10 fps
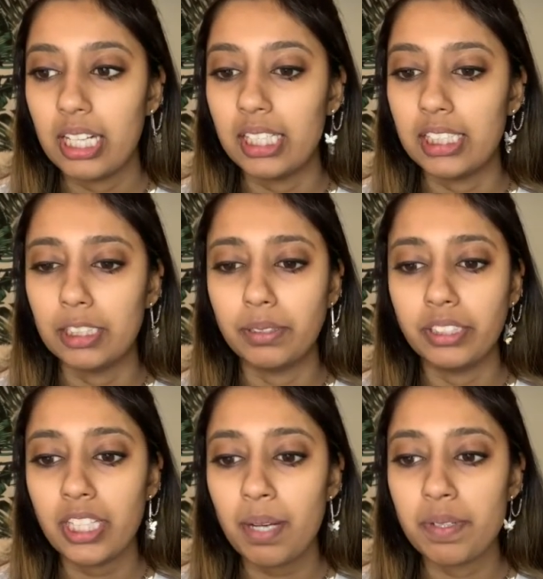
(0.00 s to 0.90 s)

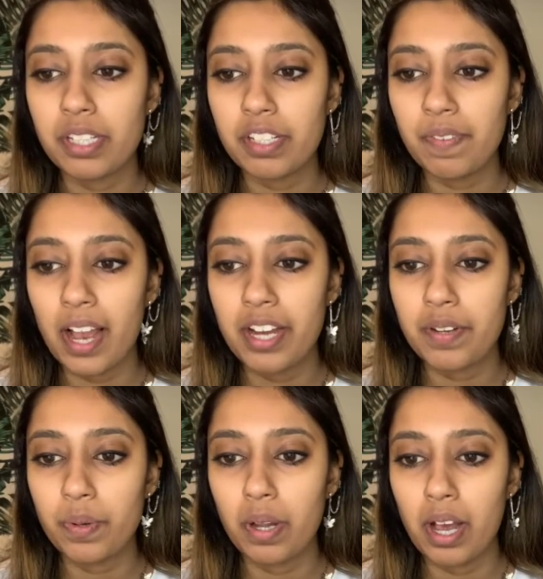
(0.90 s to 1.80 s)
And yeah, I'm just going to
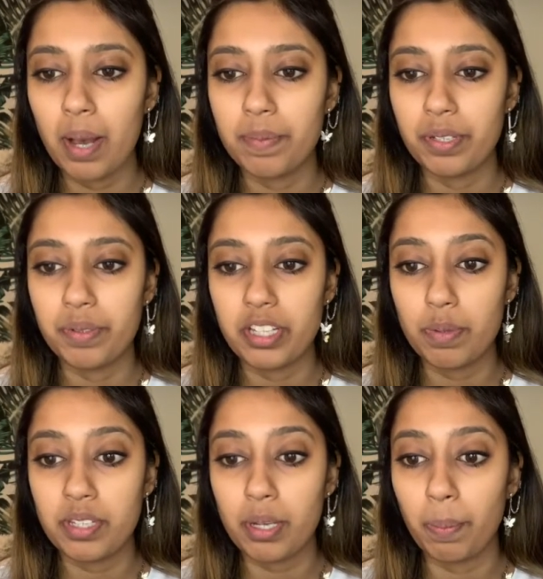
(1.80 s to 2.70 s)
find, so this
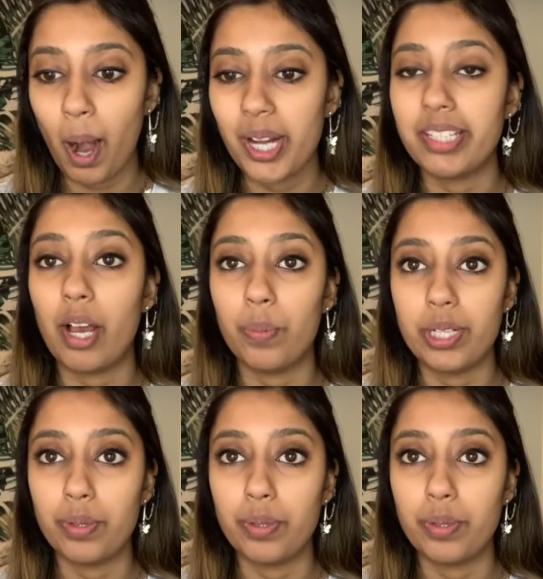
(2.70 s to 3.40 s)
was the product that we